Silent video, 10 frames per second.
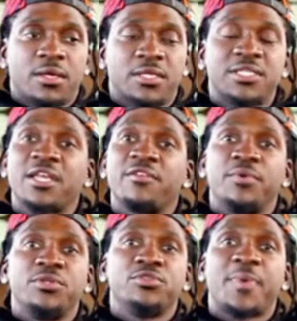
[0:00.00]
Executive
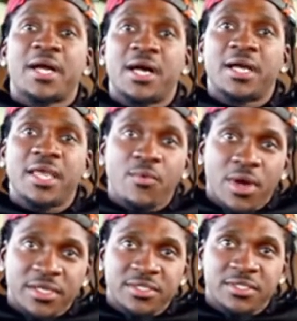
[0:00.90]
produced by Kanye
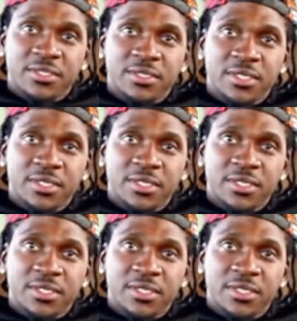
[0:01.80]
West,